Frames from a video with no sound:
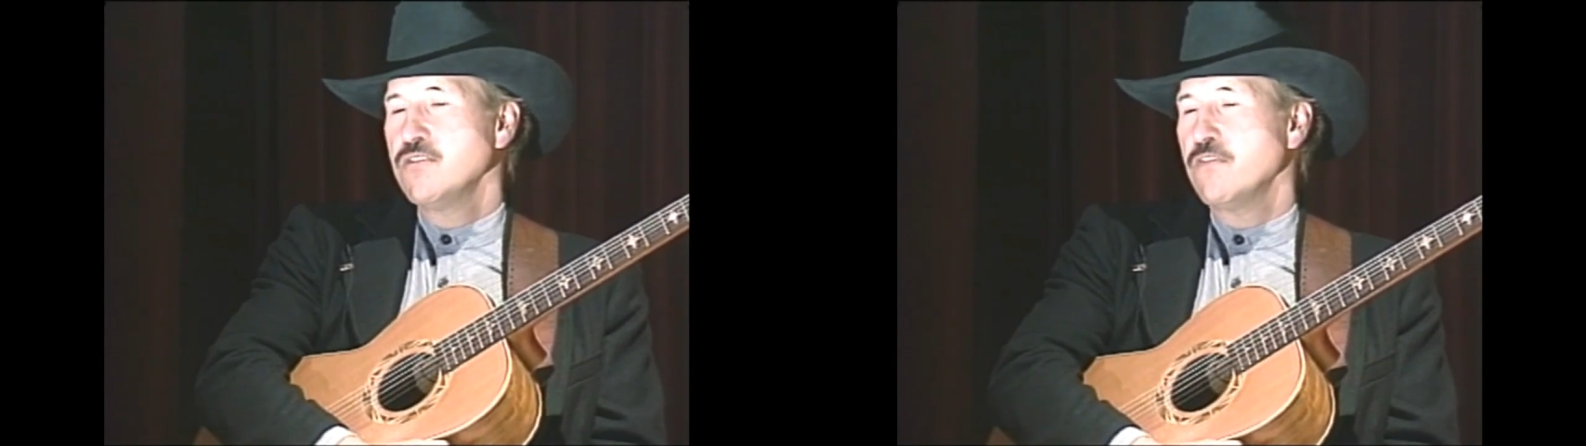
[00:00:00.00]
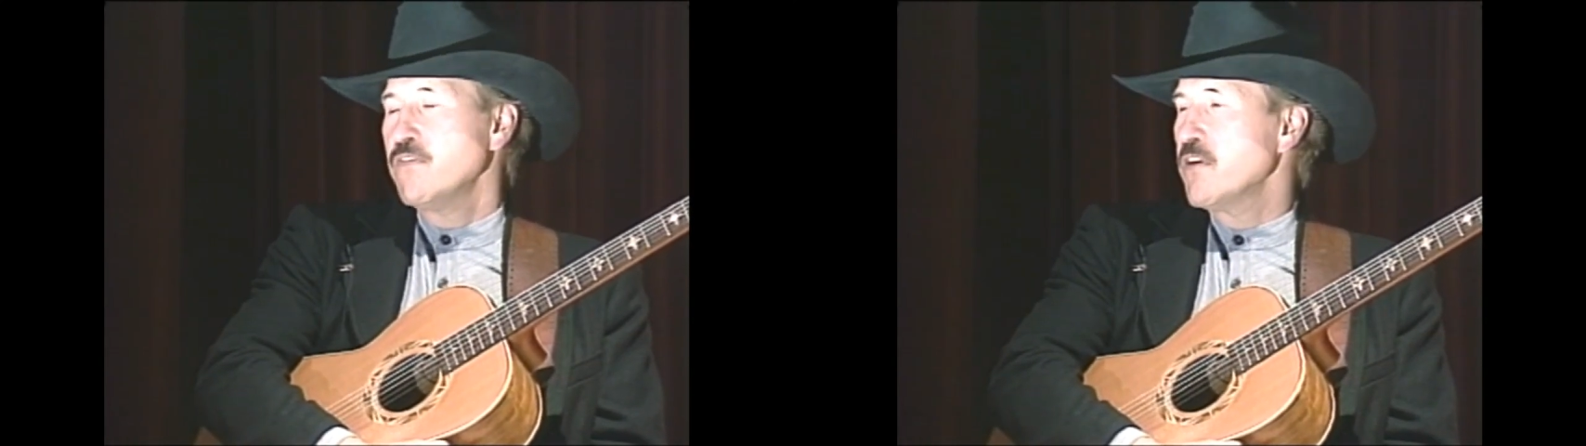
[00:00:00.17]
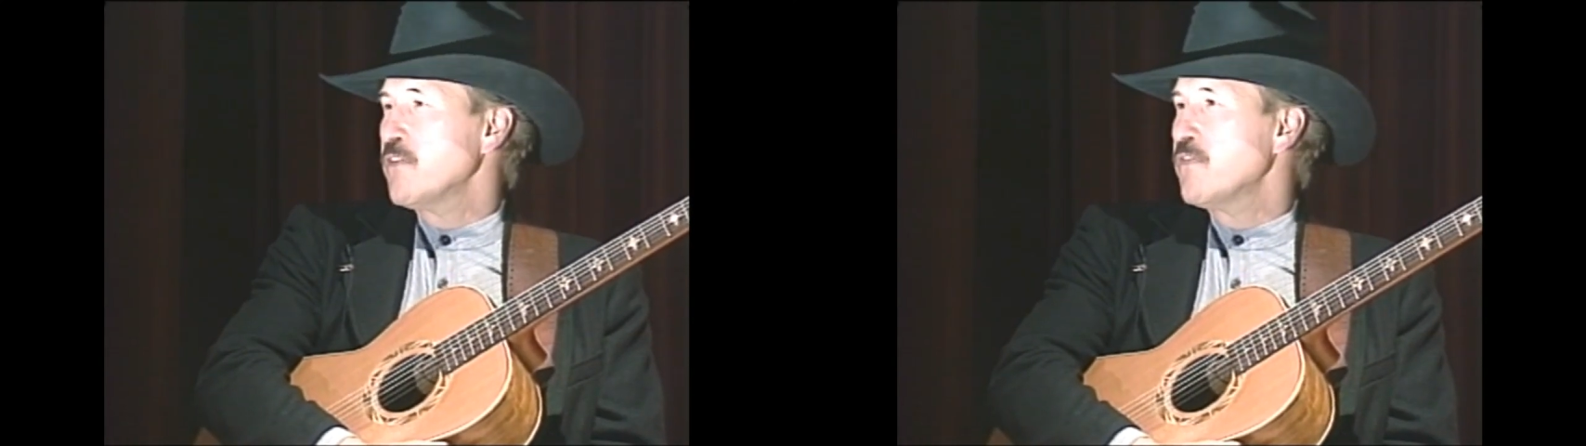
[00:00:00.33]

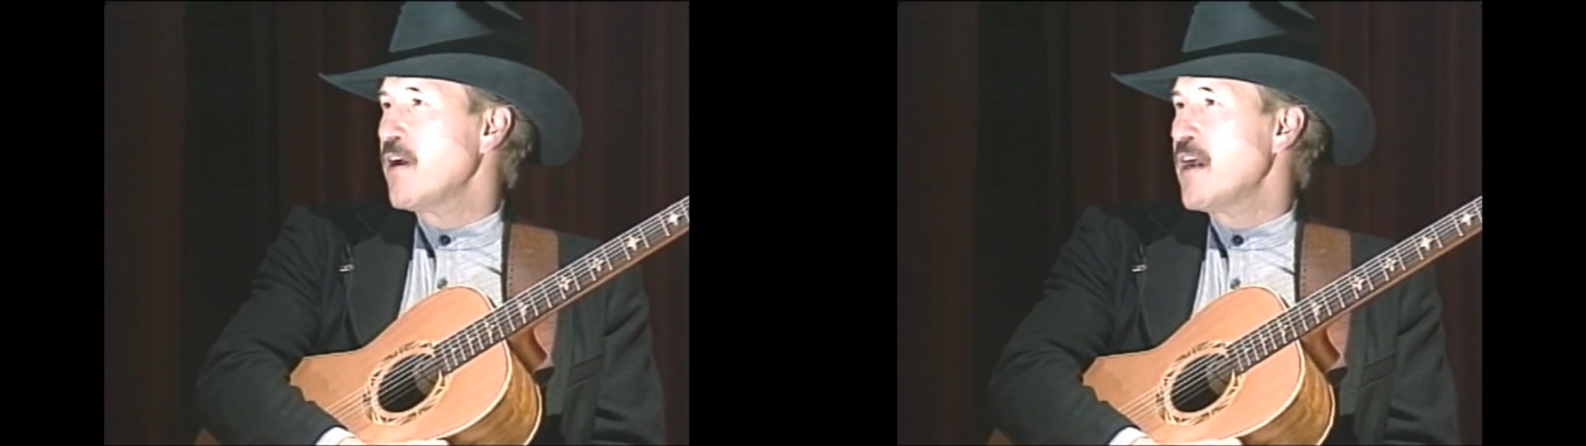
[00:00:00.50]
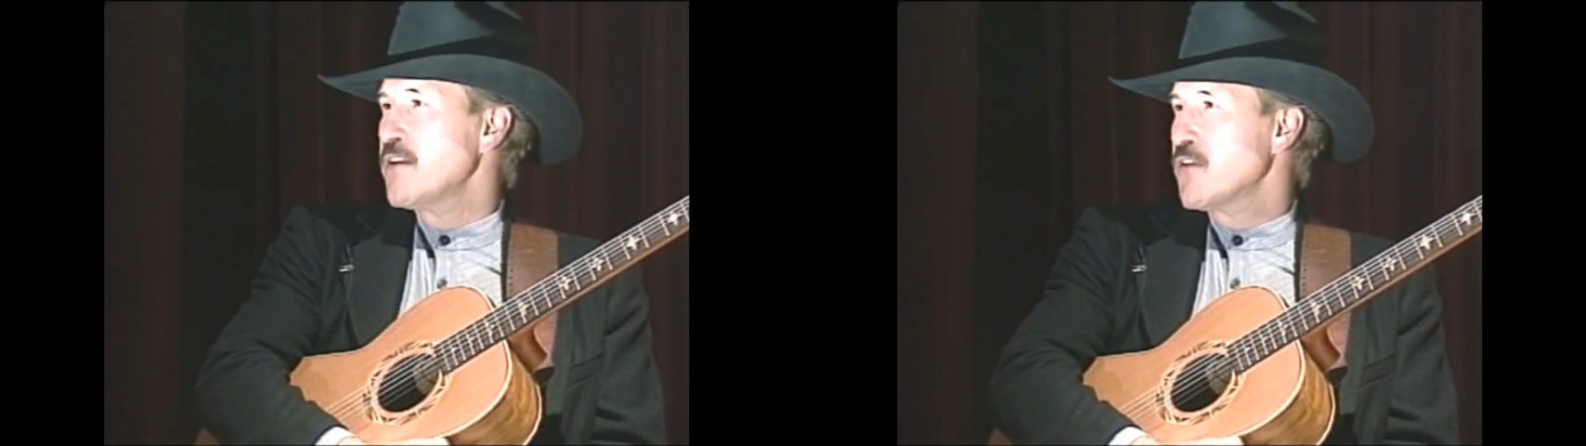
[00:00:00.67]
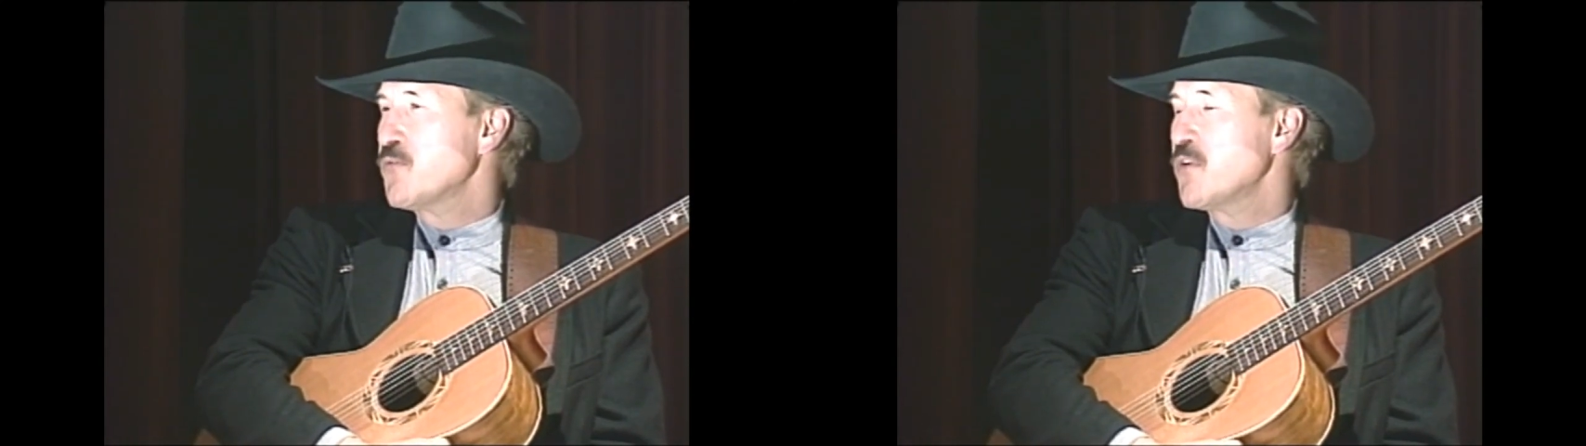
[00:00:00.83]
to
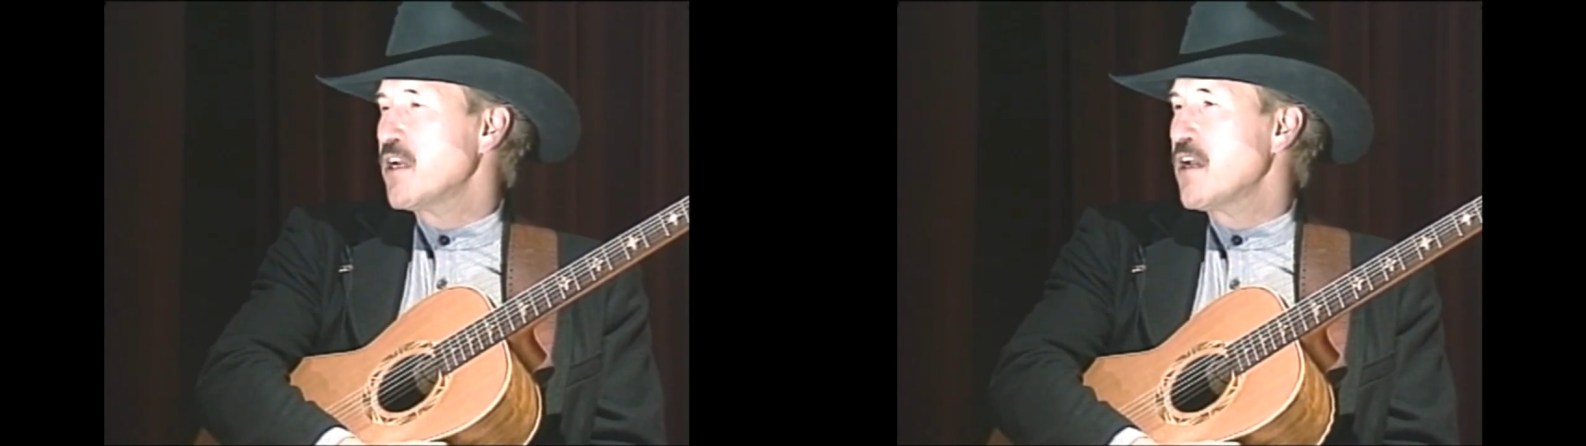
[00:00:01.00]
verify the three